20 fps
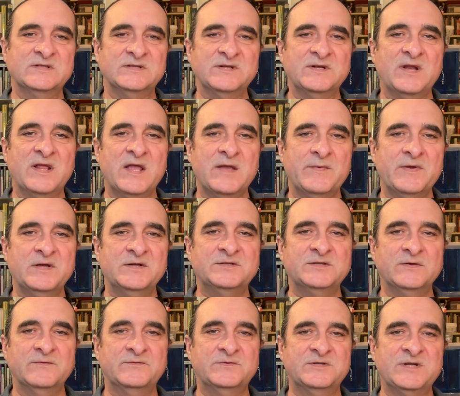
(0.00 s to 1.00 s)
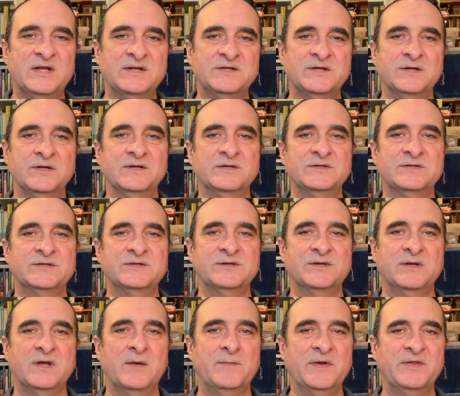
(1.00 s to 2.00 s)
is an image of tenderness
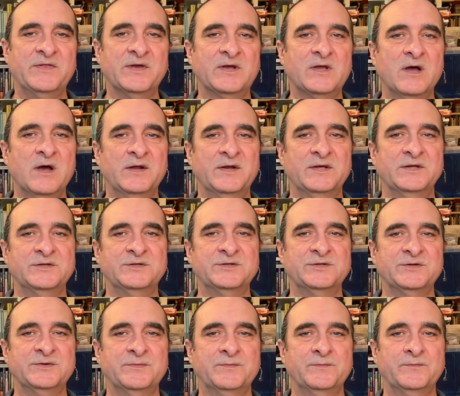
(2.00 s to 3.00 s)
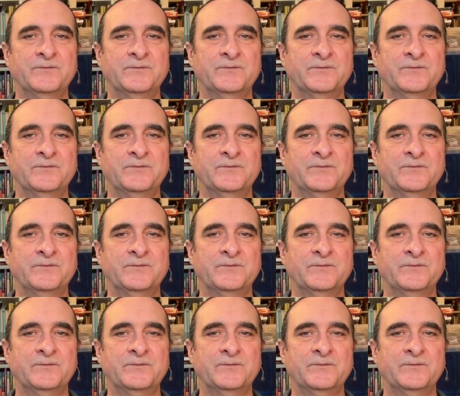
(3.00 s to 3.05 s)
amid the carnage,